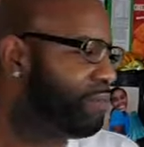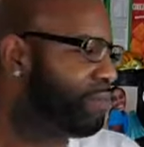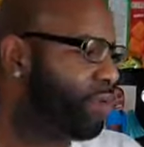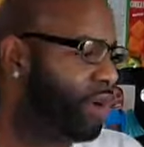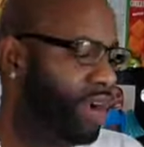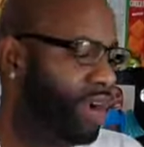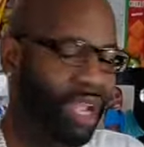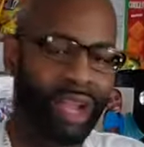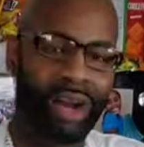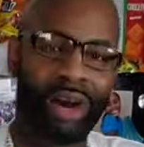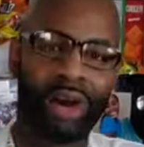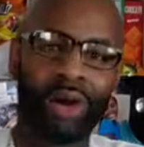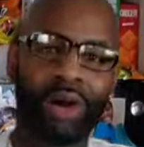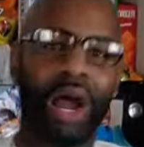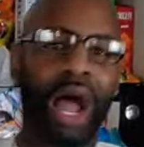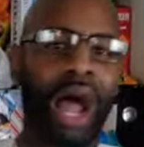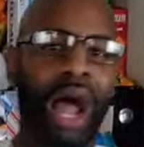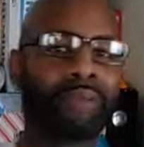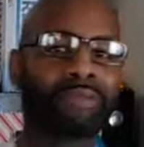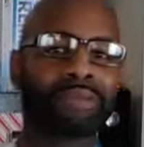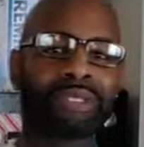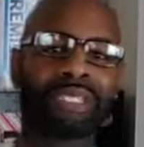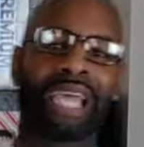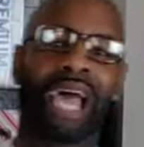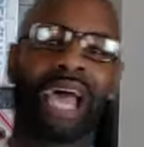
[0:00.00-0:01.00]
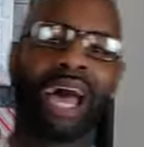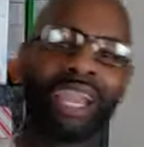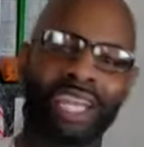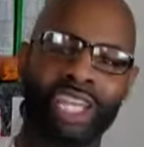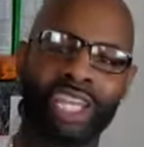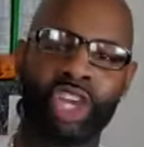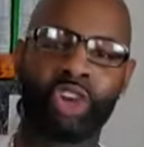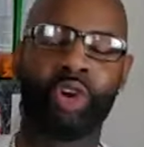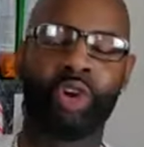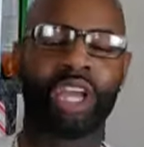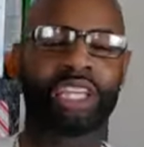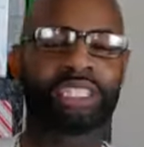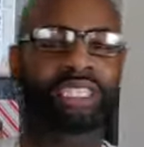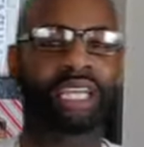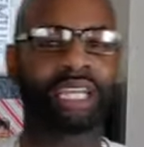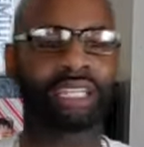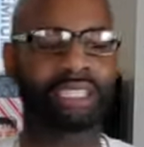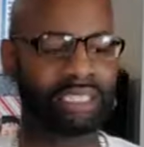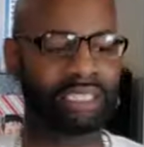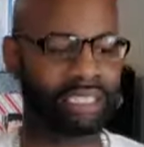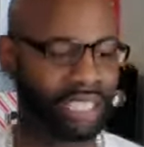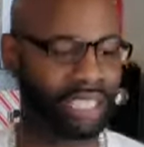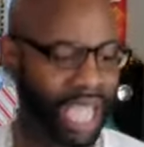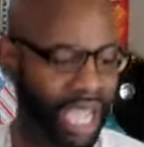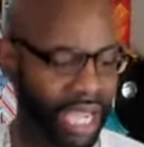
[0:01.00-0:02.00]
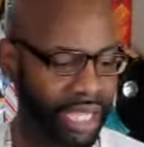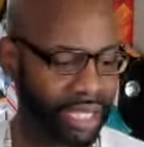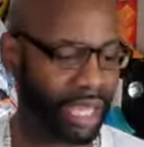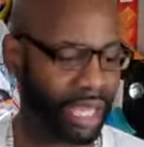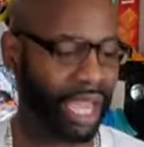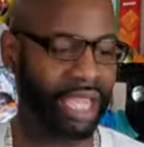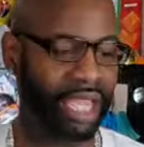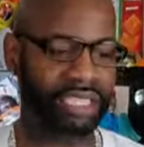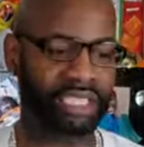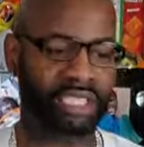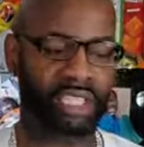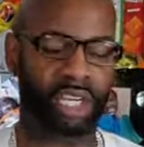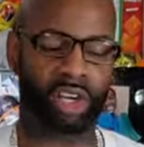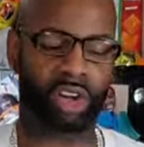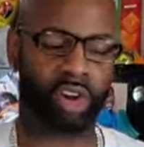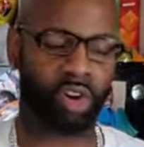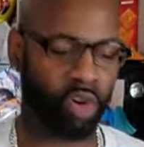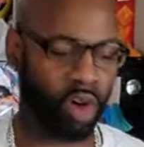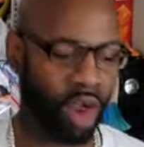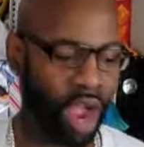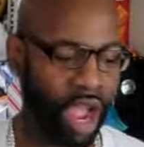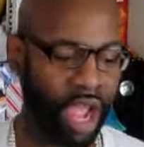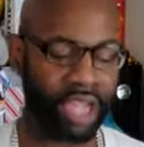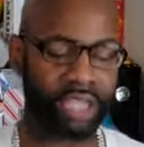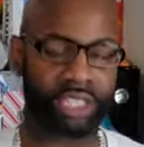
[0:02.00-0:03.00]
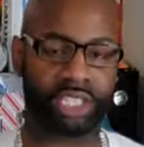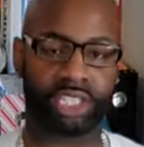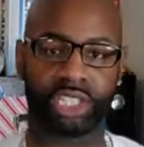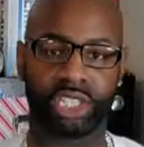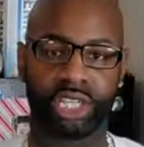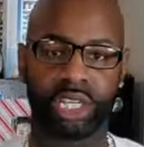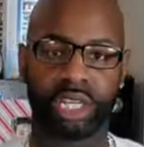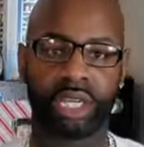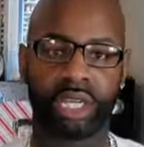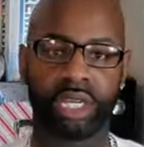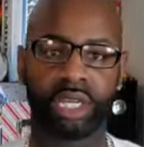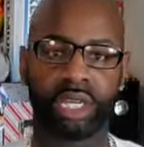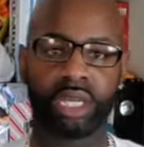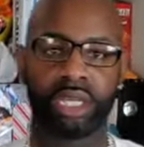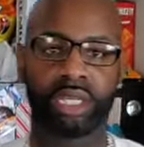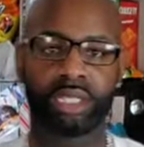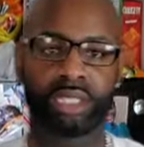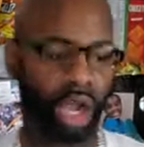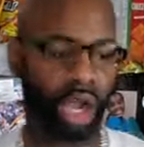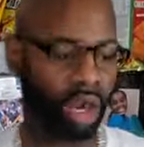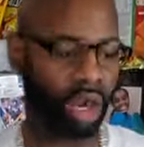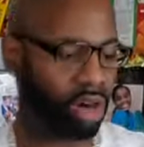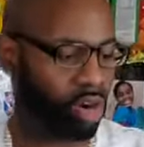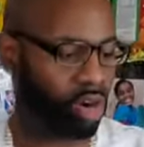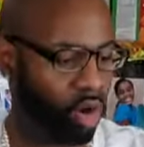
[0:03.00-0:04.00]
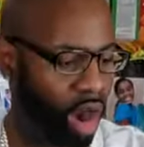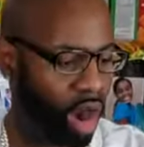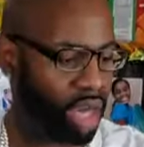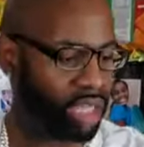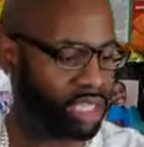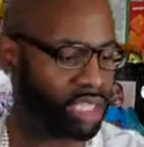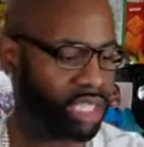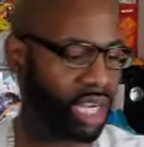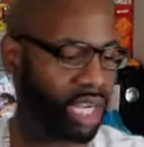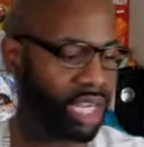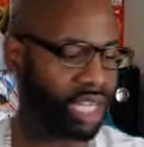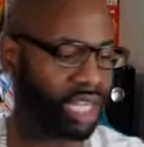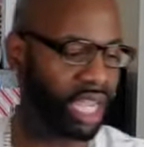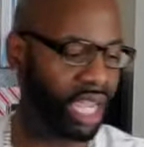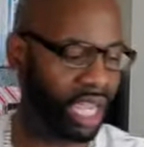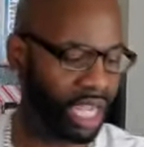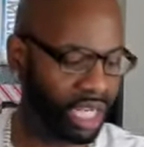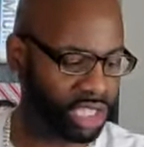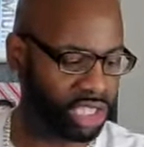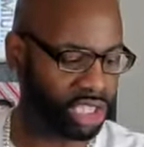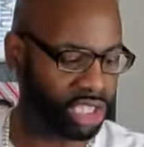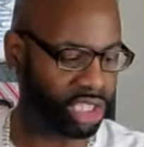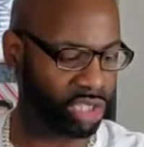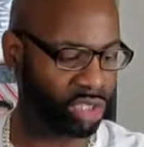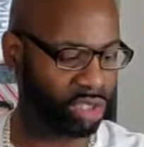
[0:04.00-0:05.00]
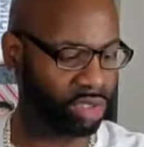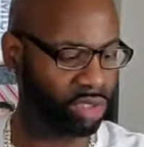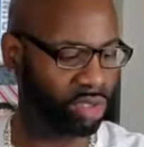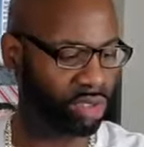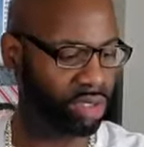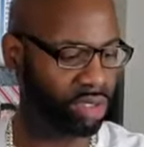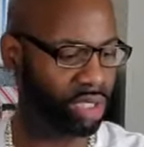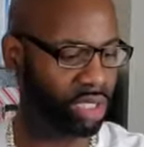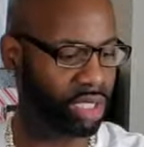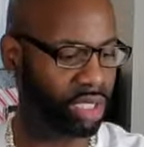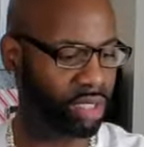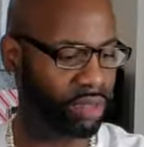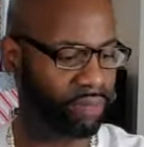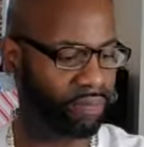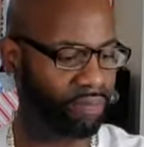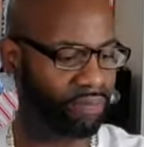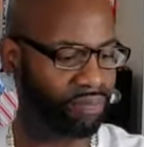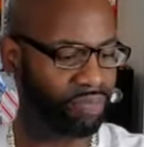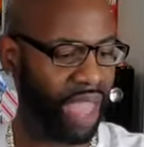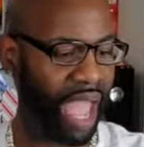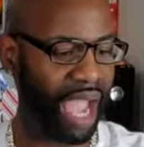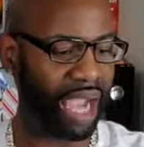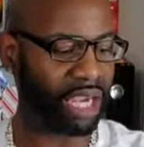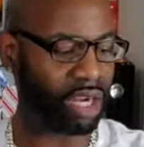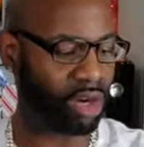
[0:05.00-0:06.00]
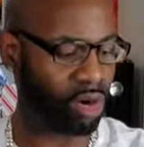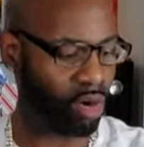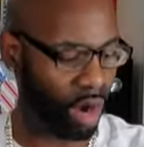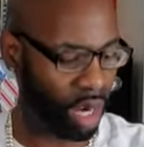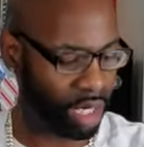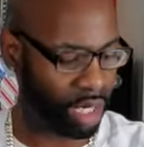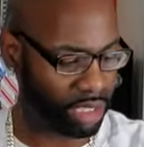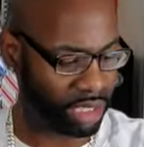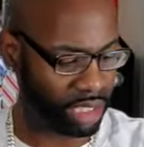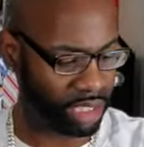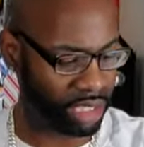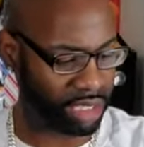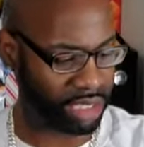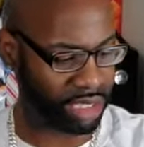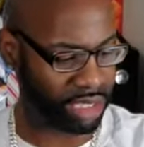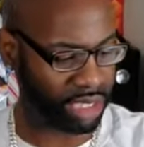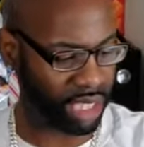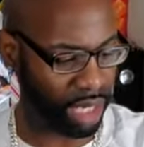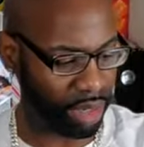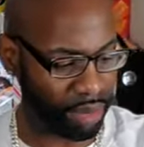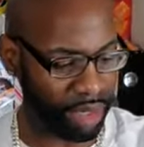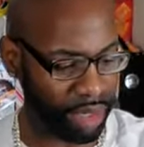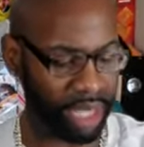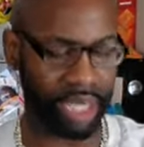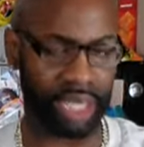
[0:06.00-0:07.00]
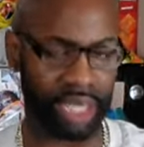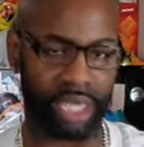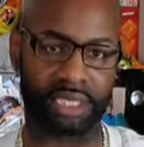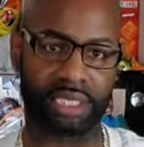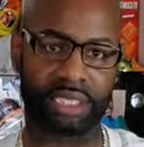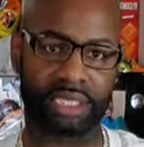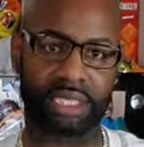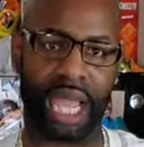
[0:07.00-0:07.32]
Brill, I'm telling you, it's addicting. It's the crunch. The crunch will get you. That crunch is serious.